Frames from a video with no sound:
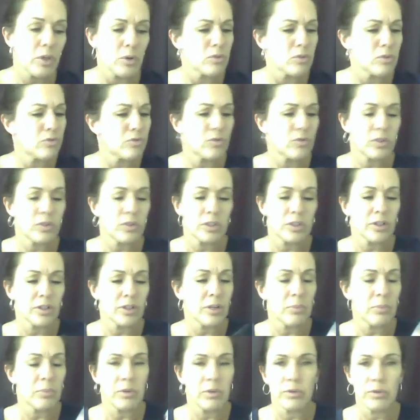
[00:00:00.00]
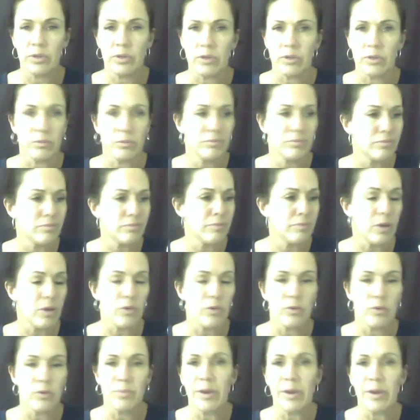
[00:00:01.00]
goes for a couple, you know,
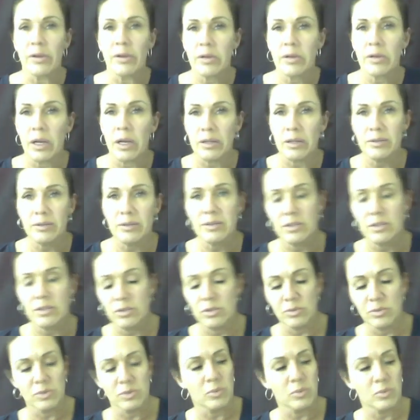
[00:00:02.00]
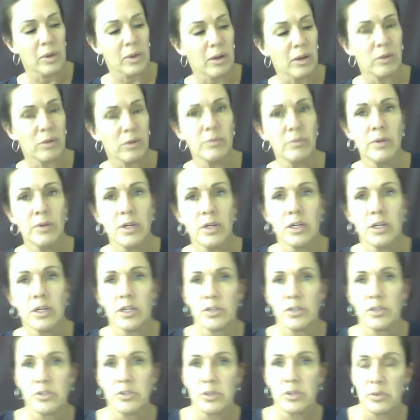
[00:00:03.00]
other metal guns too as well.
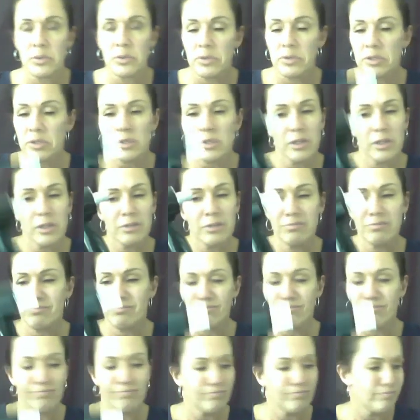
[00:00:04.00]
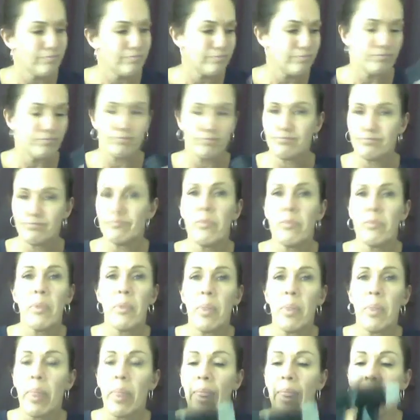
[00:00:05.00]
So this gun,
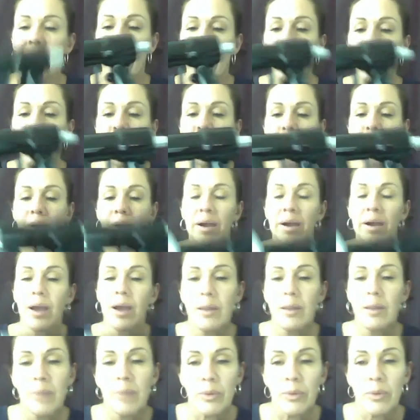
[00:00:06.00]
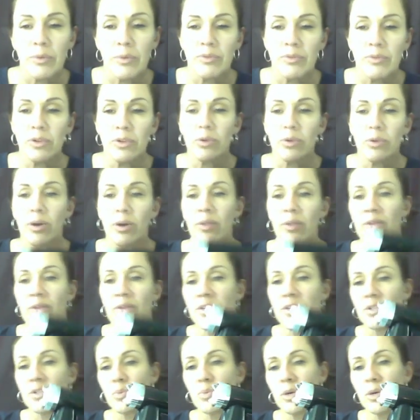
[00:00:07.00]
not bad. My review on
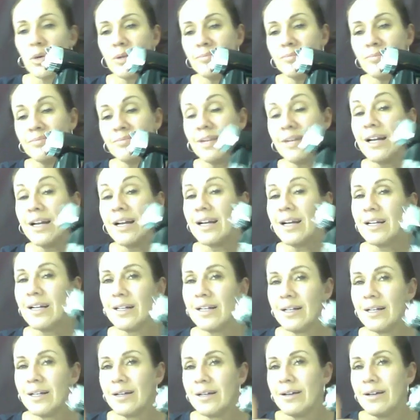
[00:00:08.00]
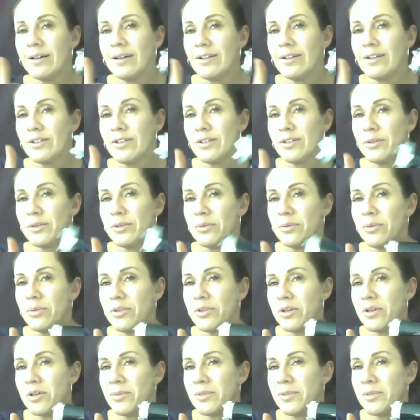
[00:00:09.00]
this one, 2
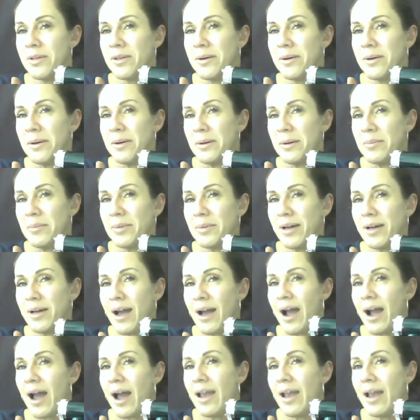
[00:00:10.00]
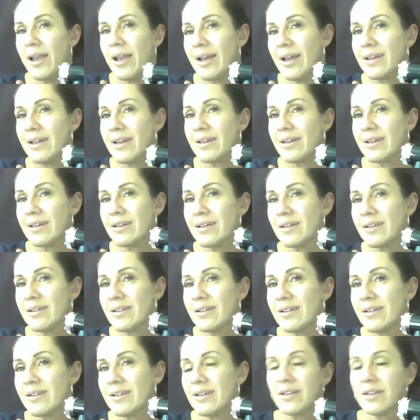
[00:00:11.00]
thumbs up. I like it.
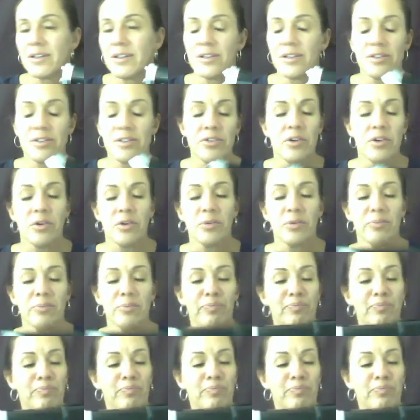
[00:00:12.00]
So,